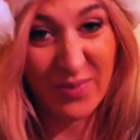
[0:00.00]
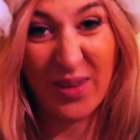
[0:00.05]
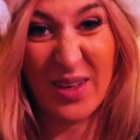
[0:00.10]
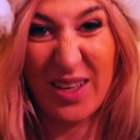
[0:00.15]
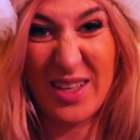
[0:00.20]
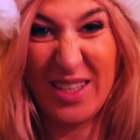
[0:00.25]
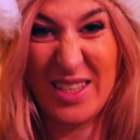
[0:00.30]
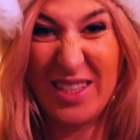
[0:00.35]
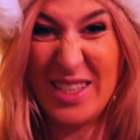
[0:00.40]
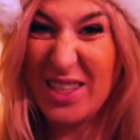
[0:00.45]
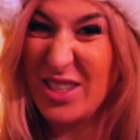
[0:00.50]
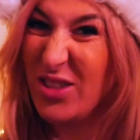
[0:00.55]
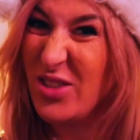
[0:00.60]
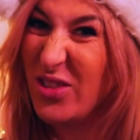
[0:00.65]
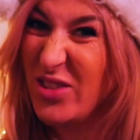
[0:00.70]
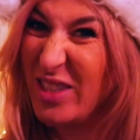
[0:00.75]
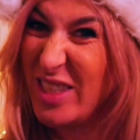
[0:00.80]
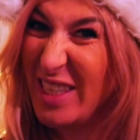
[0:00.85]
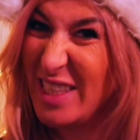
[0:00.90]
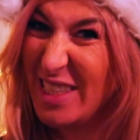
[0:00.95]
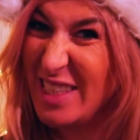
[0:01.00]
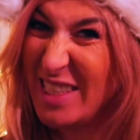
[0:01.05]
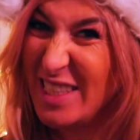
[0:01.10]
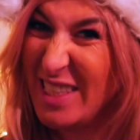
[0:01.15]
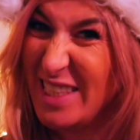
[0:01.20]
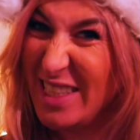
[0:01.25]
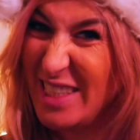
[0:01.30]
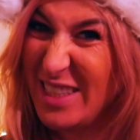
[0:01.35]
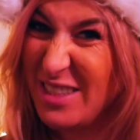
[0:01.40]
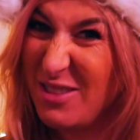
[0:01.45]
I need to take that
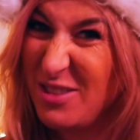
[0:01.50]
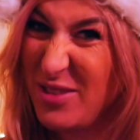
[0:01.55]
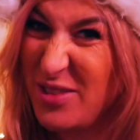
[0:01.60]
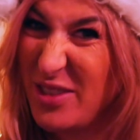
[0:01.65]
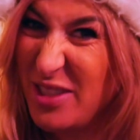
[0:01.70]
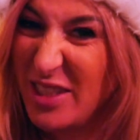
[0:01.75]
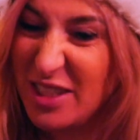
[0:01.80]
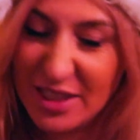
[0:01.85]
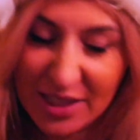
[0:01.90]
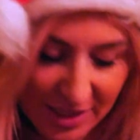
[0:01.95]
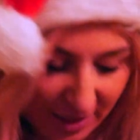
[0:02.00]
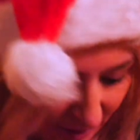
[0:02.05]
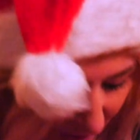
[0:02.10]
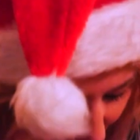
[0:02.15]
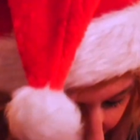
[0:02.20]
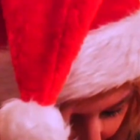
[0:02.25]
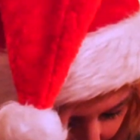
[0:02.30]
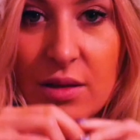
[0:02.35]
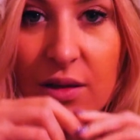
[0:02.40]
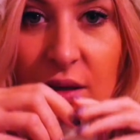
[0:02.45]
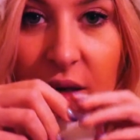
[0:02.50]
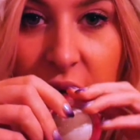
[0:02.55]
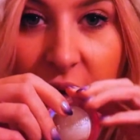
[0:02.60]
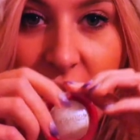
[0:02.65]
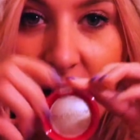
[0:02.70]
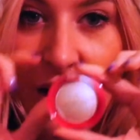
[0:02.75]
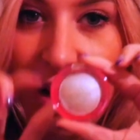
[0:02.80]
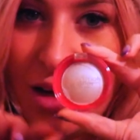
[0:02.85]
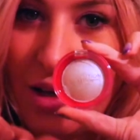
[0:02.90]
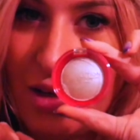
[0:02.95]
out first.
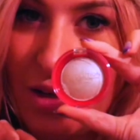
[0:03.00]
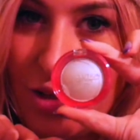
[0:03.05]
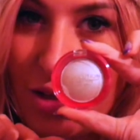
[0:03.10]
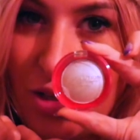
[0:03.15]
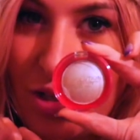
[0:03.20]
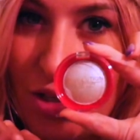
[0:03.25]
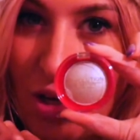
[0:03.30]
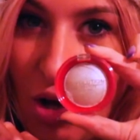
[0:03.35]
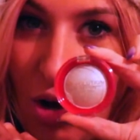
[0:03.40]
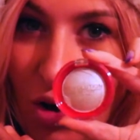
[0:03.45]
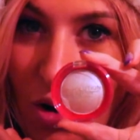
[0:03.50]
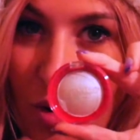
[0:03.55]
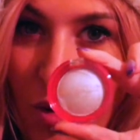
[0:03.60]
So